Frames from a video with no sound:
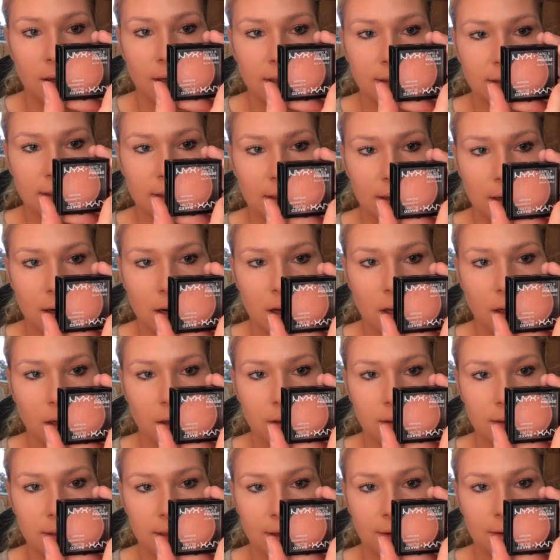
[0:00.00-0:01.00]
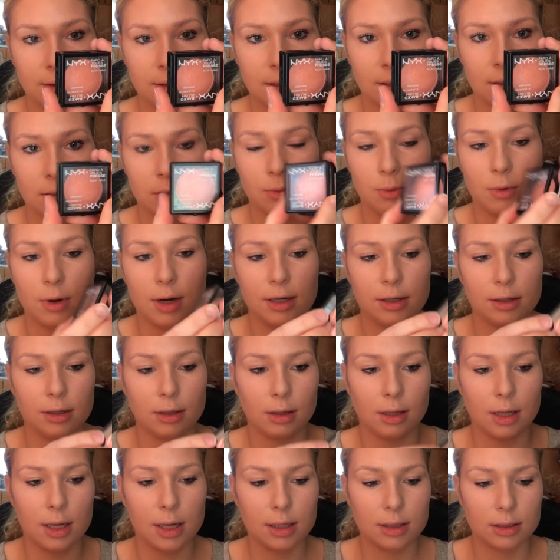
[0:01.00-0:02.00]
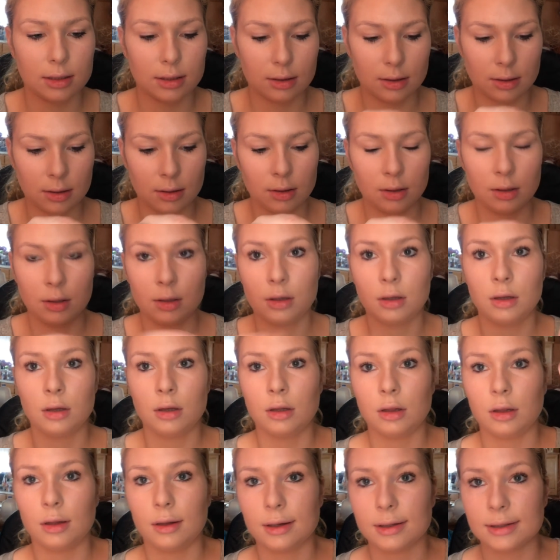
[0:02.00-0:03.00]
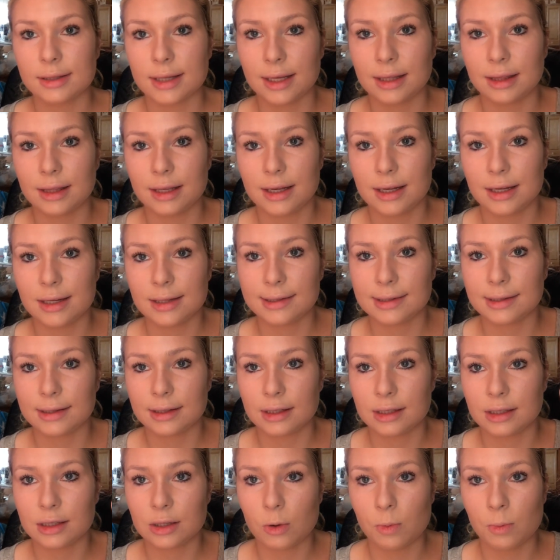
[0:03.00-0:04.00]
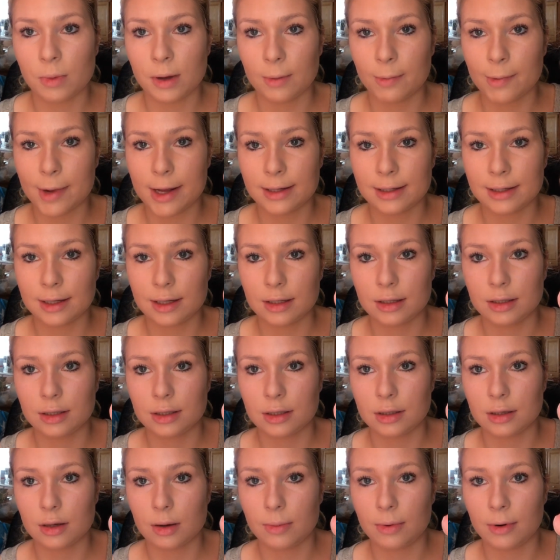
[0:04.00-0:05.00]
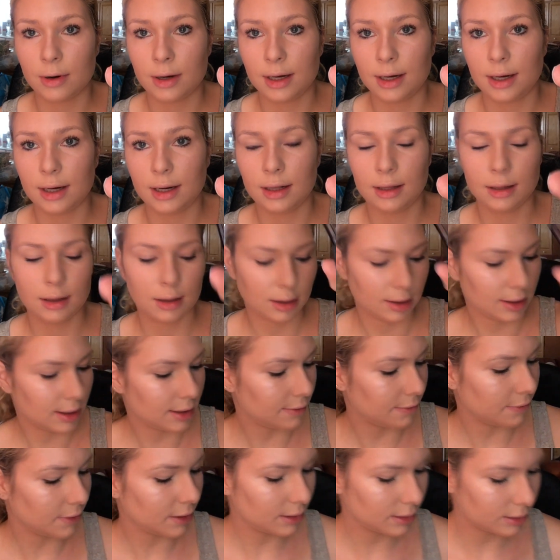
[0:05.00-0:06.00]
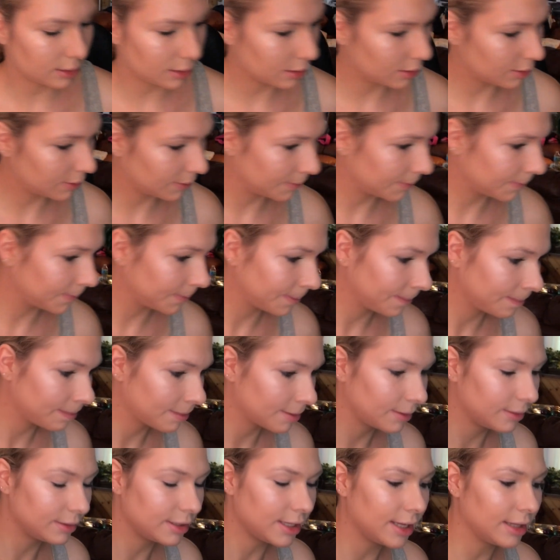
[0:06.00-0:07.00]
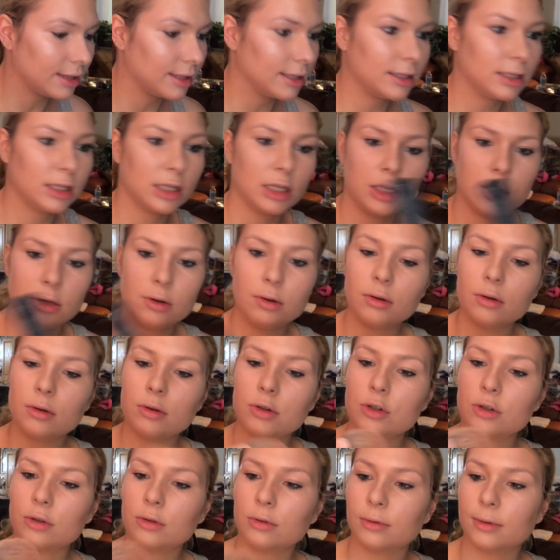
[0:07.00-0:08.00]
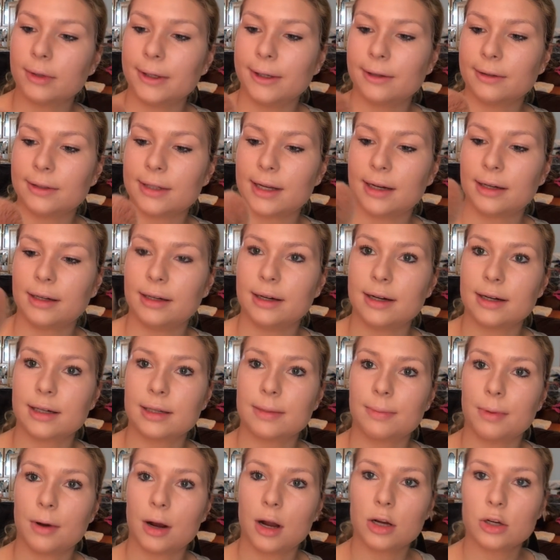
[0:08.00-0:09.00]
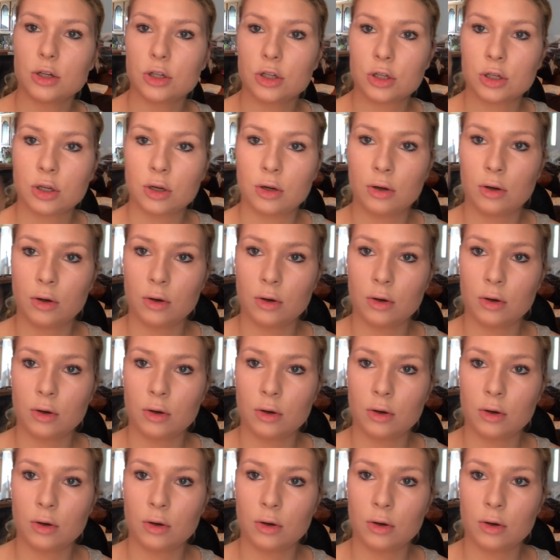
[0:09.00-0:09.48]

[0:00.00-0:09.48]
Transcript: It's in the color 06 Wanderlust. Looks like this. So pigmented, so pretty. Love it. Take this huge Real Techniques brush